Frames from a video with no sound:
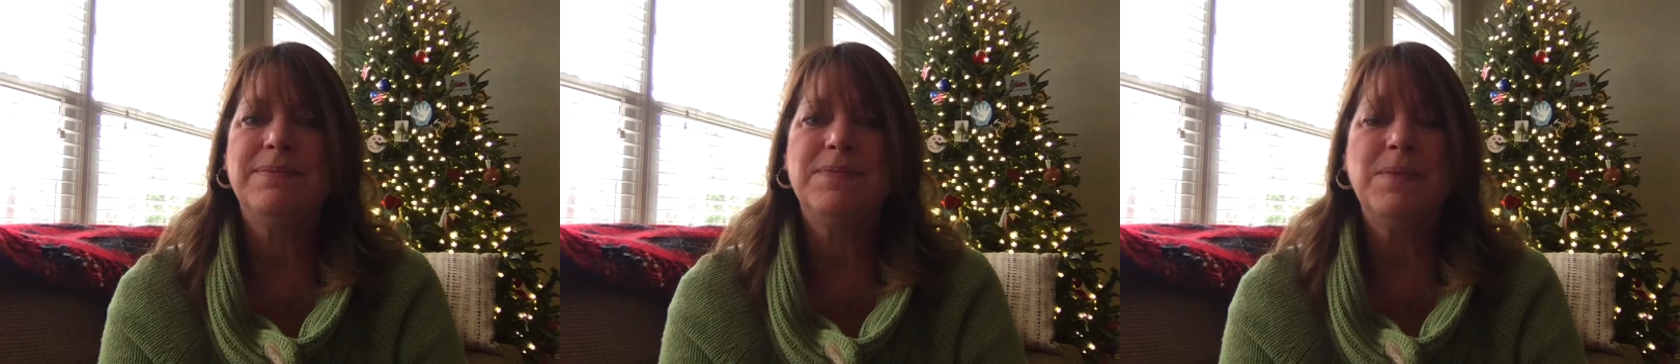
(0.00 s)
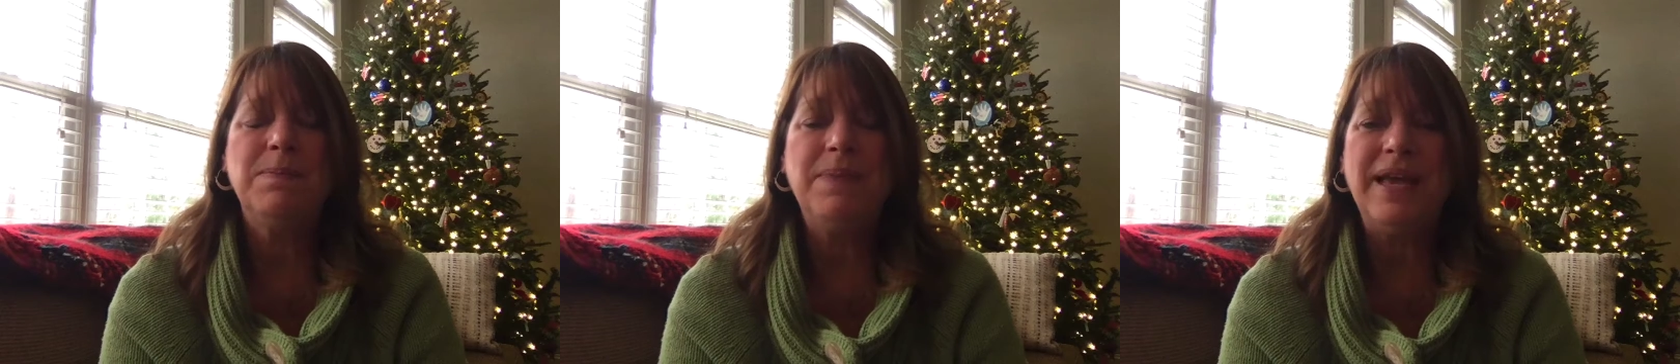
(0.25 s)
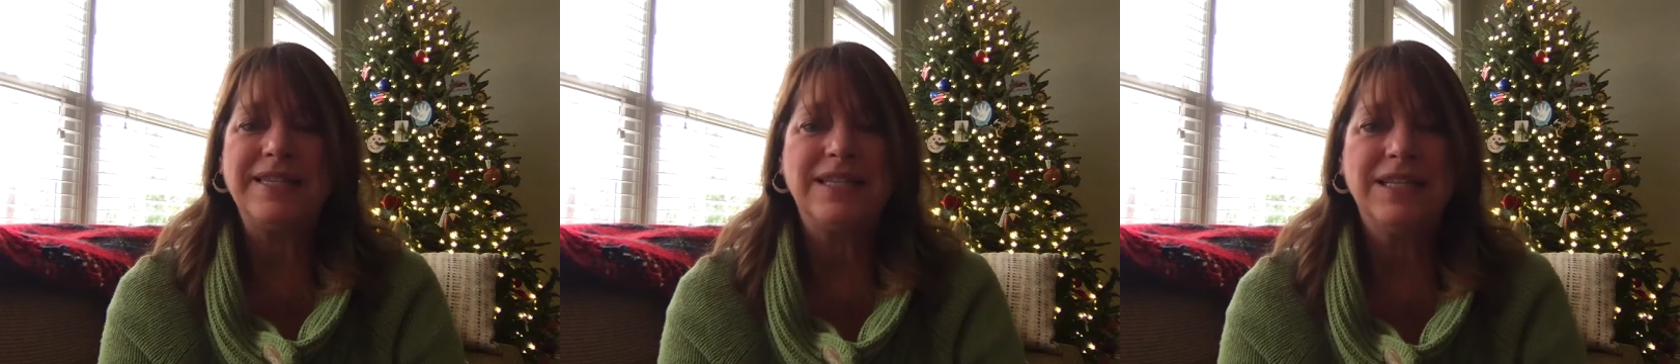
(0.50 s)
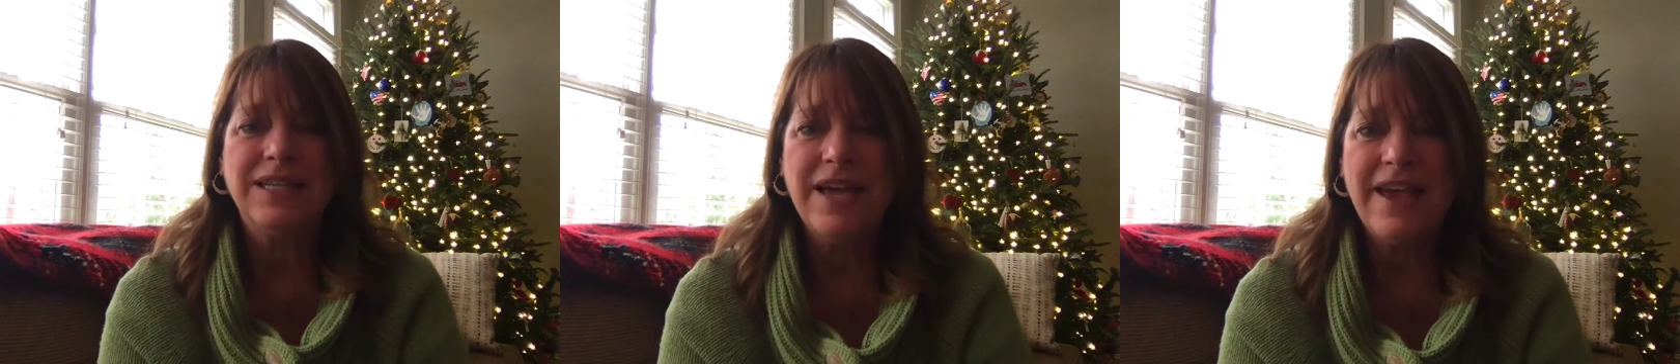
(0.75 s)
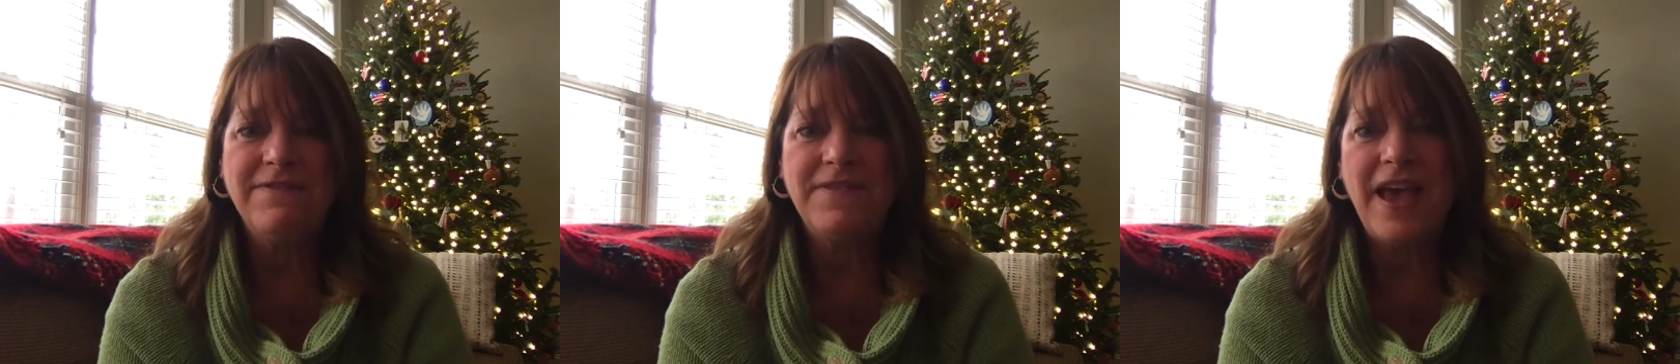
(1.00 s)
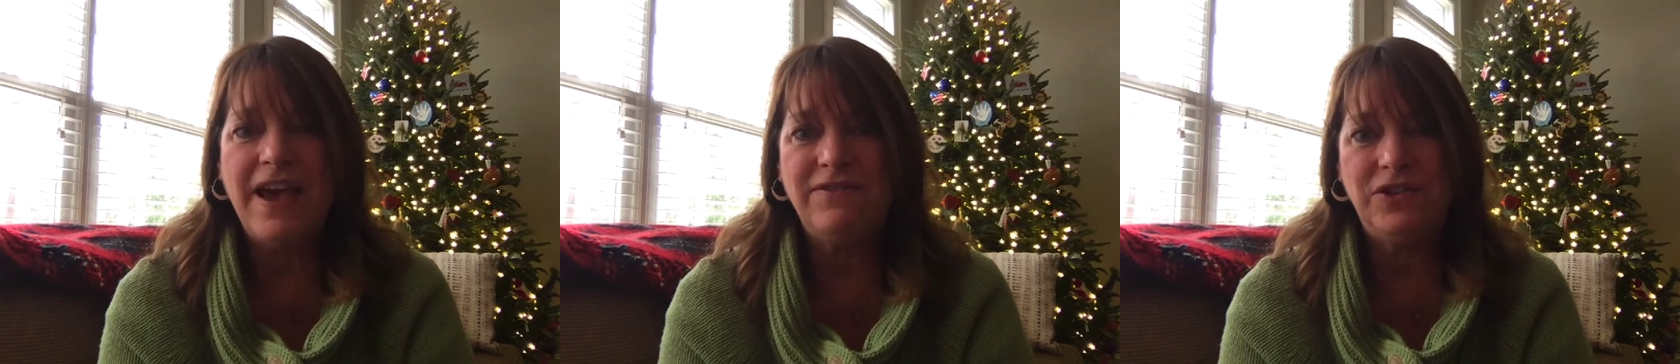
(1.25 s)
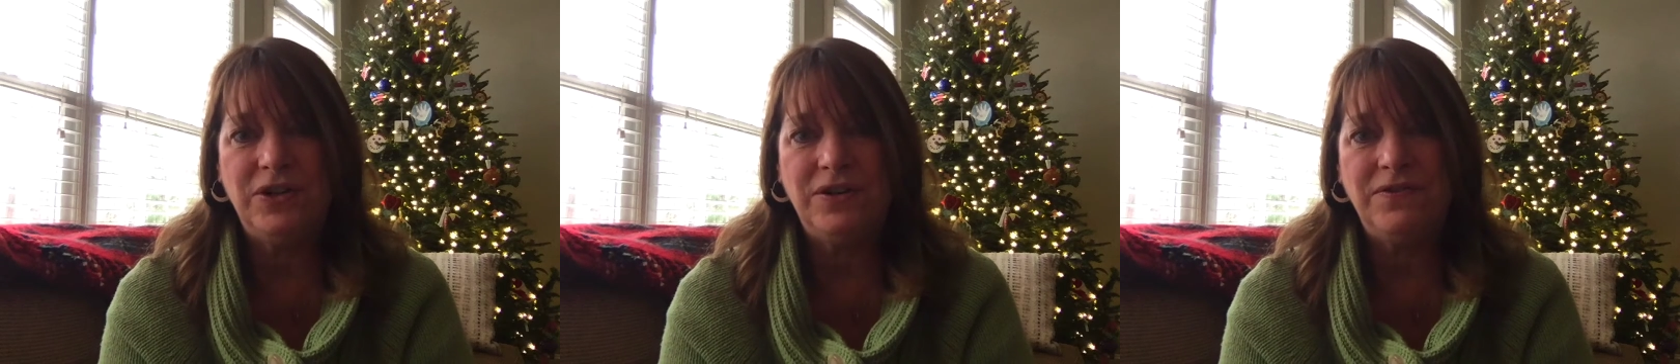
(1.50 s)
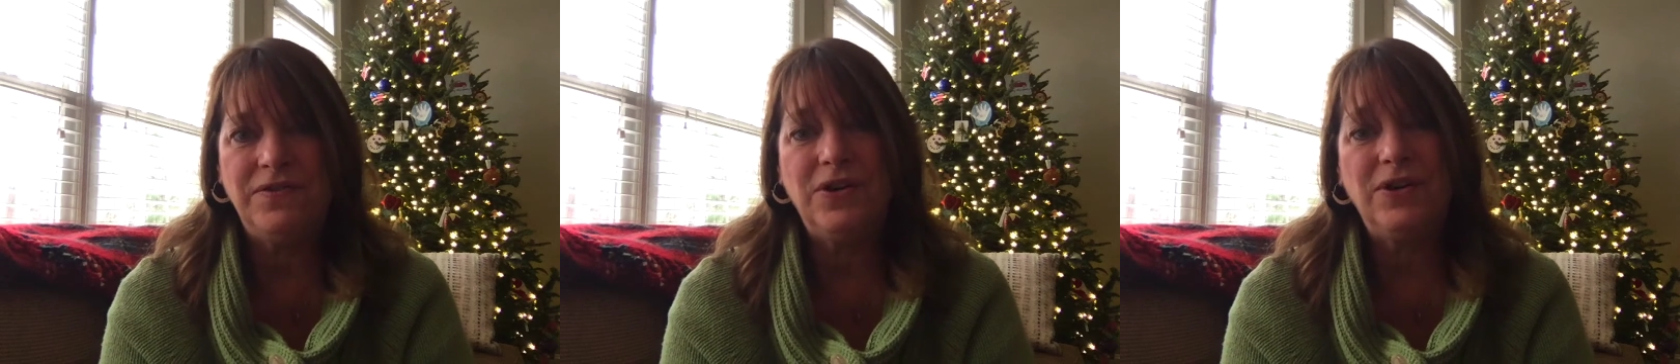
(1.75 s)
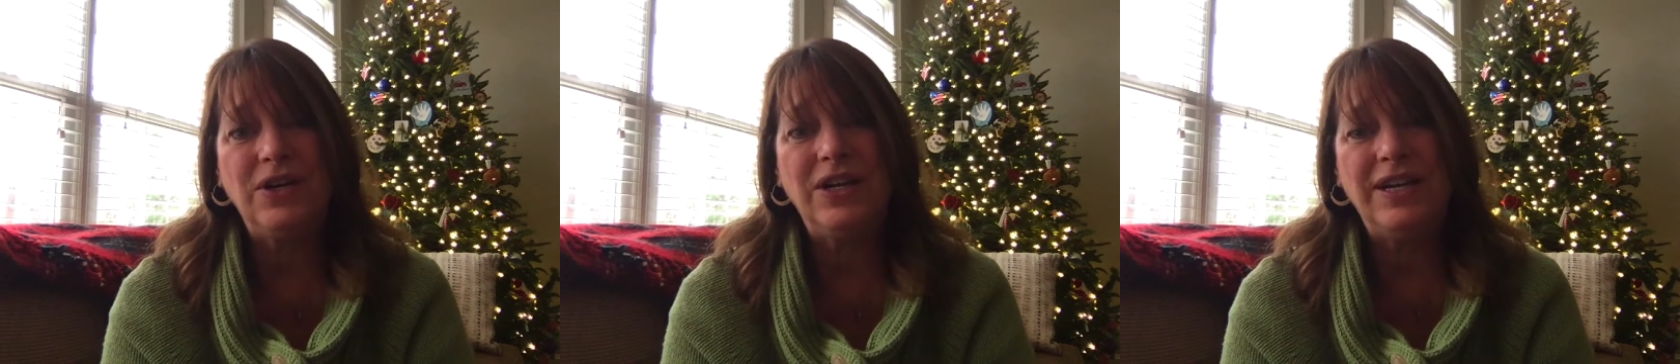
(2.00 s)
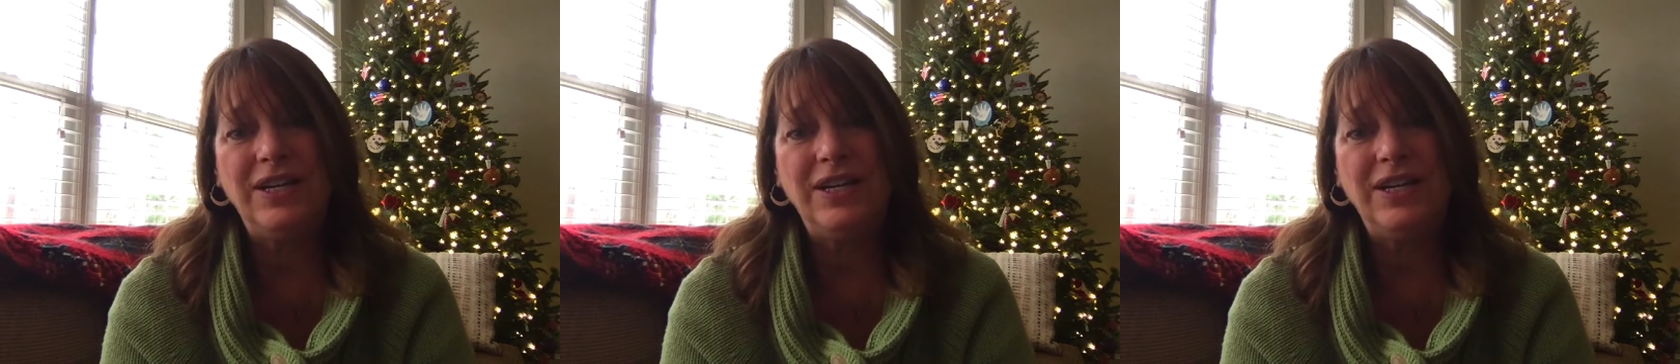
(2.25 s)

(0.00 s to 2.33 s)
the best life ever for